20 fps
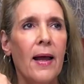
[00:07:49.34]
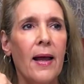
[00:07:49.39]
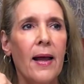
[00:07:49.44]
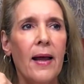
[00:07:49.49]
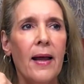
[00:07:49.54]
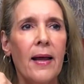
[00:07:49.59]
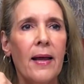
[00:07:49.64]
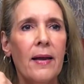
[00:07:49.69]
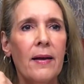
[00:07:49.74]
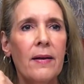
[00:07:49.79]

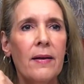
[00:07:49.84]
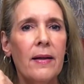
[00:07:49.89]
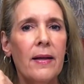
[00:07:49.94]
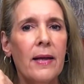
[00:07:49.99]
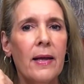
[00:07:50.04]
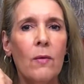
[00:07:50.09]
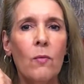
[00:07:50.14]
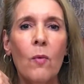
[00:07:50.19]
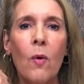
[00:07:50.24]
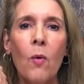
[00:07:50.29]
and
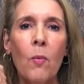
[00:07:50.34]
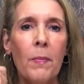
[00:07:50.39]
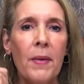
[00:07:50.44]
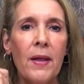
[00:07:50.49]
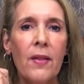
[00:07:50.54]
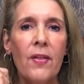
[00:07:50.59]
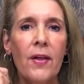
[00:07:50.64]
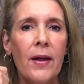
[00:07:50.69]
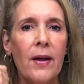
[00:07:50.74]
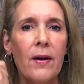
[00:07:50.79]
it won't
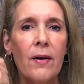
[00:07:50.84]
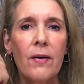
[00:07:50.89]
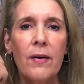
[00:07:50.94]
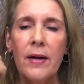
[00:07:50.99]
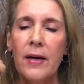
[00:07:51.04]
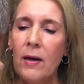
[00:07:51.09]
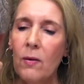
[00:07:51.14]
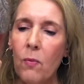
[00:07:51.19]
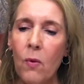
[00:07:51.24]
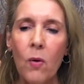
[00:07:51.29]
be there,
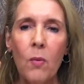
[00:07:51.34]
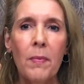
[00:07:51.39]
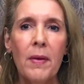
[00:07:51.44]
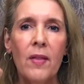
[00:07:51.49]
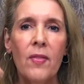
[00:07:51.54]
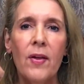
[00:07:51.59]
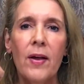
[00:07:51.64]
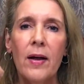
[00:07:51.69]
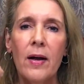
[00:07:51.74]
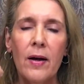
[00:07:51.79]
and it won't be
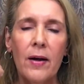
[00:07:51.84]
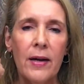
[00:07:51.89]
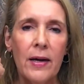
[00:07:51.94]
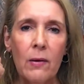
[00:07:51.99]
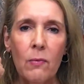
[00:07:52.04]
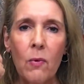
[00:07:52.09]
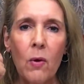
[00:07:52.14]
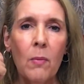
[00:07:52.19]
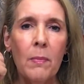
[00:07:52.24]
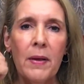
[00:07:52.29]
there, and
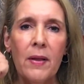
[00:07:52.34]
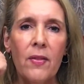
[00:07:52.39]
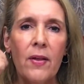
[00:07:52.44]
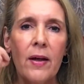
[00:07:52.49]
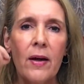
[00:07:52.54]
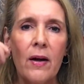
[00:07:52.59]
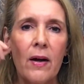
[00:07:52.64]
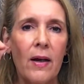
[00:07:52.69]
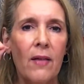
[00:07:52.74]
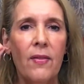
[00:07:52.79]
it won't be
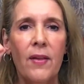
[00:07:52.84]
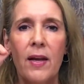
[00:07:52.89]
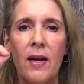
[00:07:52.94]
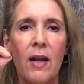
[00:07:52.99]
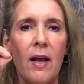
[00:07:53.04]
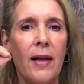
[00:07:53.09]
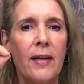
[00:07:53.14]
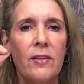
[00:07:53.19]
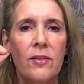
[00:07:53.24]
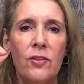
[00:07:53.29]
there, and then
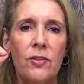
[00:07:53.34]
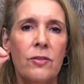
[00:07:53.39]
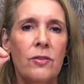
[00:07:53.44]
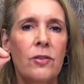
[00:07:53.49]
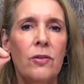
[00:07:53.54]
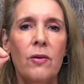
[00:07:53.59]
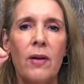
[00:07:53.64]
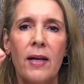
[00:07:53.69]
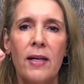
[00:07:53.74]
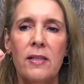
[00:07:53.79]
like
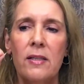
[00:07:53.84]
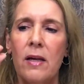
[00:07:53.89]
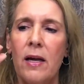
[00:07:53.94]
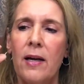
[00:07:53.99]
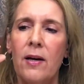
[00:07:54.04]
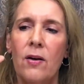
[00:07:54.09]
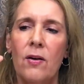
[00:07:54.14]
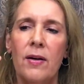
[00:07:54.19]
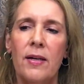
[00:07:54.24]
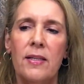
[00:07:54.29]
2 days
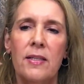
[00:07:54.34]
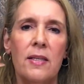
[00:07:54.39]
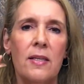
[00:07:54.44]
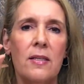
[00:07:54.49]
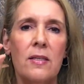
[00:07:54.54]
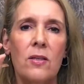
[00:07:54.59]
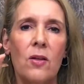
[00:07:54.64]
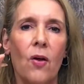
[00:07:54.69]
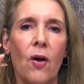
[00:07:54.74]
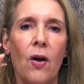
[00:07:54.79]
later it's
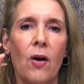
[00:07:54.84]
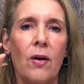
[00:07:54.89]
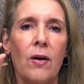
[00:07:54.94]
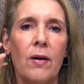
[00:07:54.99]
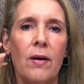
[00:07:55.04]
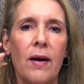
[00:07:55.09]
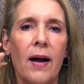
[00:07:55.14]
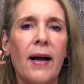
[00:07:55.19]
this long.